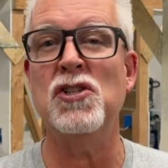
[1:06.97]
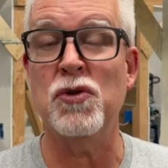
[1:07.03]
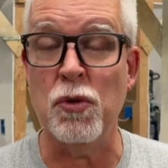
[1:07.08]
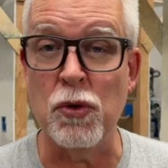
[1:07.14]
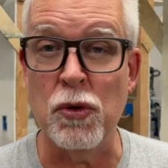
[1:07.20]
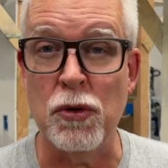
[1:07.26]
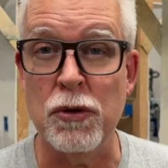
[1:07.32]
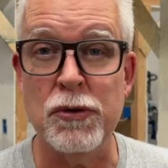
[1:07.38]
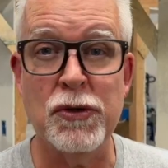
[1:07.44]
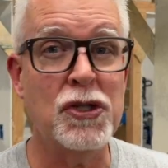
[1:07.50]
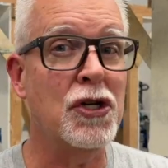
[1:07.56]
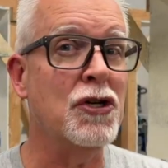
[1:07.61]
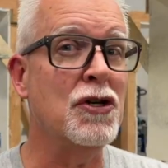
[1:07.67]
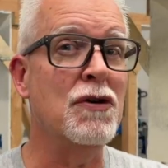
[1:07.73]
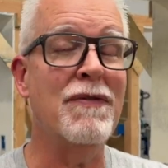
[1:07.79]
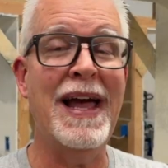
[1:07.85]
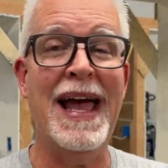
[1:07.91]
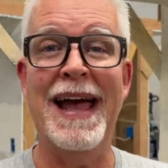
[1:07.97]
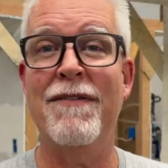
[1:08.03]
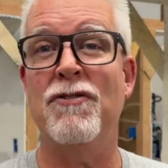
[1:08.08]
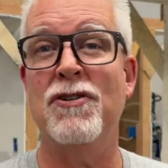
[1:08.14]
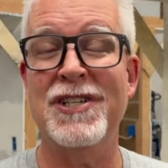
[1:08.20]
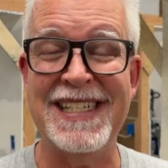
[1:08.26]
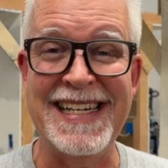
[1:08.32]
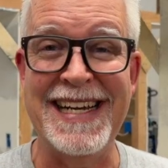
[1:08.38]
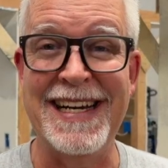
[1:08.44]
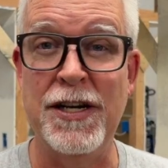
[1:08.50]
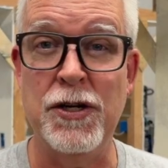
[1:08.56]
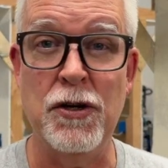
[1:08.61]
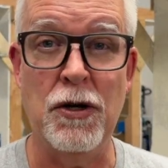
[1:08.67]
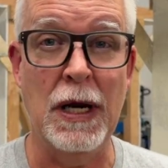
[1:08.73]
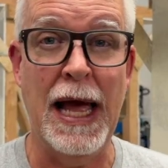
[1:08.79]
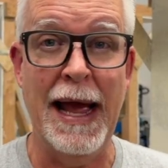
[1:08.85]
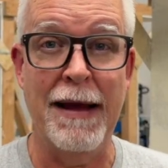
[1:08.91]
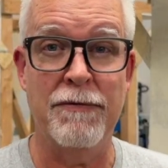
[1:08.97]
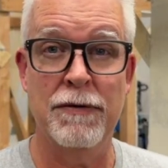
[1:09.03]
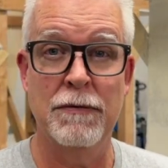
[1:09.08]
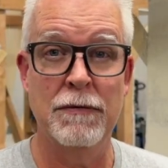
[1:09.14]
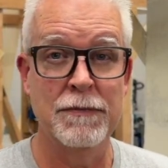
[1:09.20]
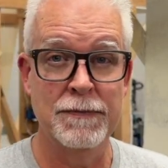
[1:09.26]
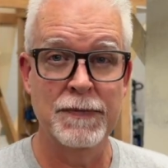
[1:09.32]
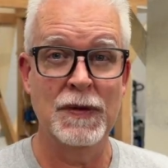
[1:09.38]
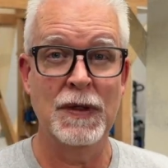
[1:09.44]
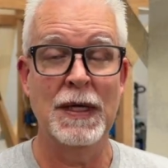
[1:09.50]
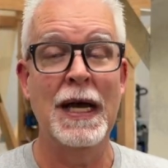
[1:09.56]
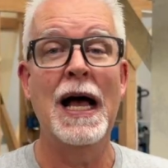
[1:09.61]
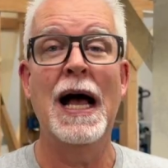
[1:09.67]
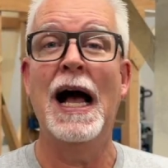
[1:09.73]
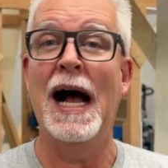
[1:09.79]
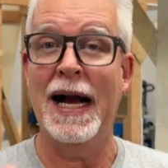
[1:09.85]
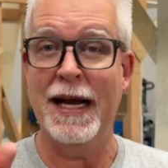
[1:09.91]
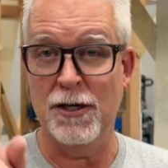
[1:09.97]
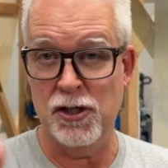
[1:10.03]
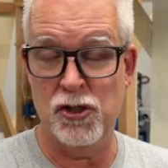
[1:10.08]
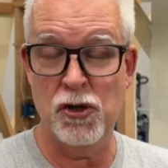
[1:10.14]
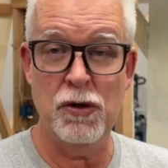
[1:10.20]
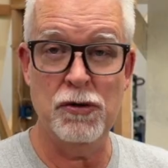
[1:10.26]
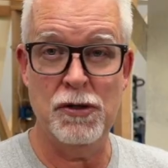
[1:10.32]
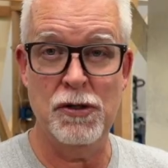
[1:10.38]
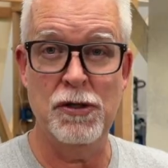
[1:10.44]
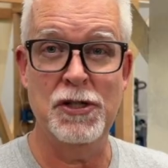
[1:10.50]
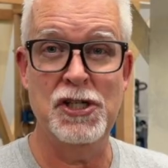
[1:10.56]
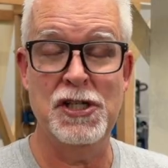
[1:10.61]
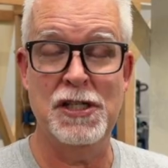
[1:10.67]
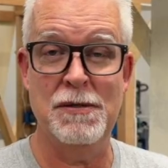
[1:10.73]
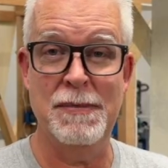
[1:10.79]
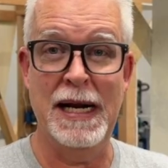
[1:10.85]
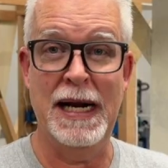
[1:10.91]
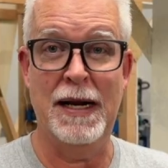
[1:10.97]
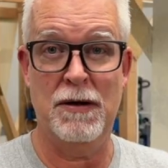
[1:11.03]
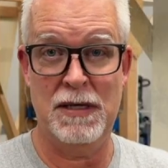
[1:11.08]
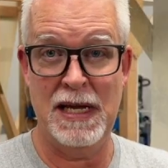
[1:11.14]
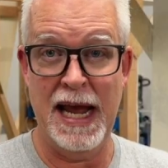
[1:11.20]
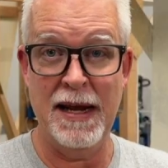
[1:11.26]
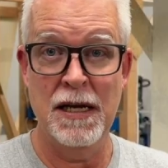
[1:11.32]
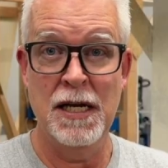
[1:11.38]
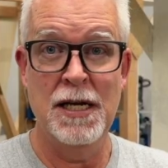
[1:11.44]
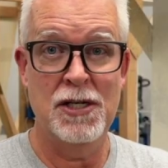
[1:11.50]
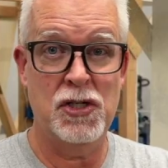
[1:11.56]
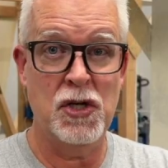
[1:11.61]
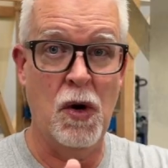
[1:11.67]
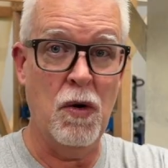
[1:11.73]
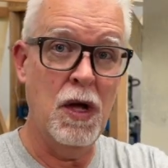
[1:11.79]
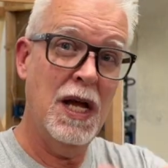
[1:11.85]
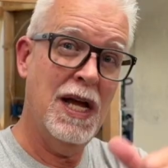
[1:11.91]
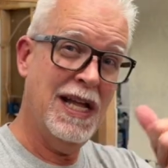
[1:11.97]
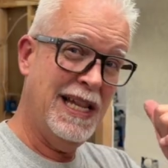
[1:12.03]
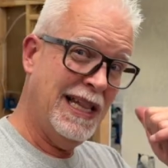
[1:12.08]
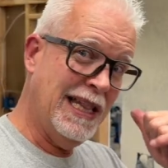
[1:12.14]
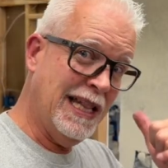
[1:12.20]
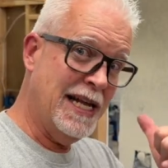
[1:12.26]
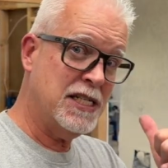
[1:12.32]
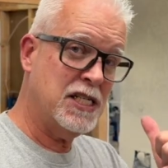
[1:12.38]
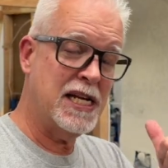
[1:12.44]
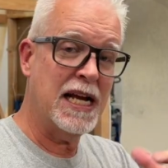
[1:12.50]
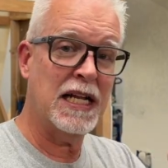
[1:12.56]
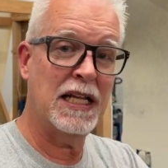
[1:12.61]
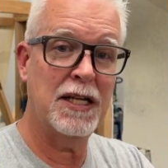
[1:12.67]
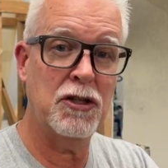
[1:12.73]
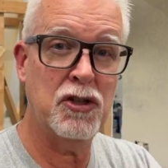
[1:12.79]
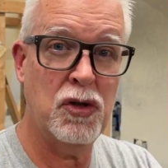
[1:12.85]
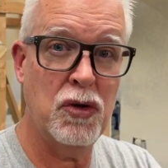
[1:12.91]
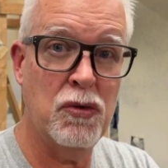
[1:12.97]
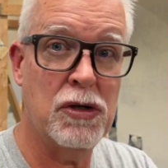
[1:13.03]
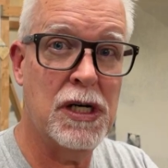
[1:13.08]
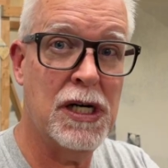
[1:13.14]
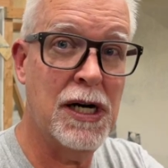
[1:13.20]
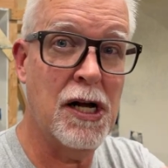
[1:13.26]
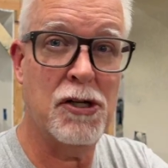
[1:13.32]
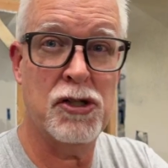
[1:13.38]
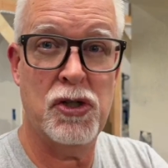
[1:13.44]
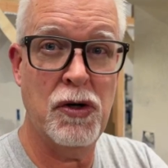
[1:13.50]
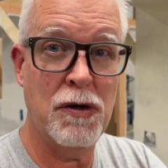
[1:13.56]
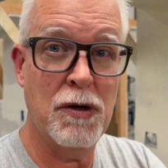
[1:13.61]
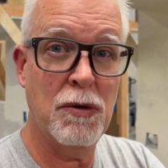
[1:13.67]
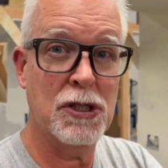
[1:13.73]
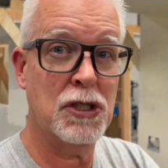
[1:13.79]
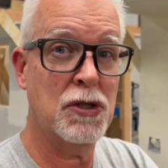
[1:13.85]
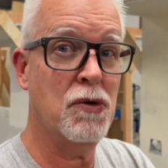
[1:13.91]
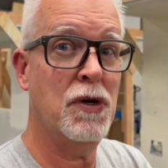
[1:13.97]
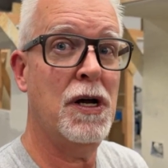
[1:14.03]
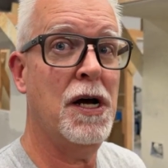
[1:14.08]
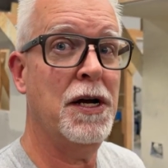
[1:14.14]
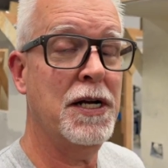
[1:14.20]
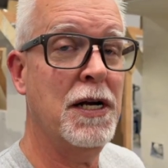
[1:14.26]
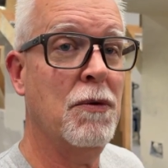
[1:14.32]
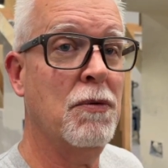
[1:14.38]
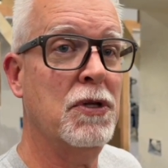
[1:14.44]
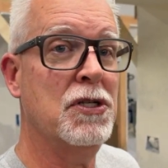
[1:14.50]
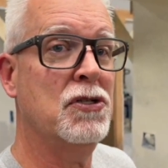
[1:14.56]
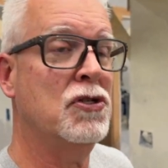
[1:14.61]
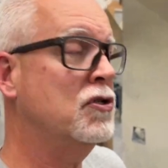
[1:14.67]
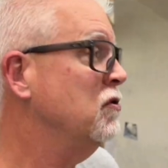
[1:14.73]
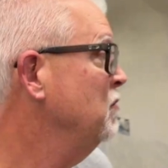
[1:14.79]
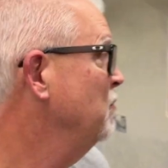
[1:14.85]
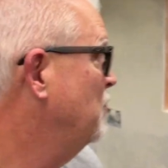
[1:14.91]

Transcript: tools you've ever seen in your life. I'm going to show it to you in just a minute, okay? So let's take a little tour and I'll show you what's going on here with the student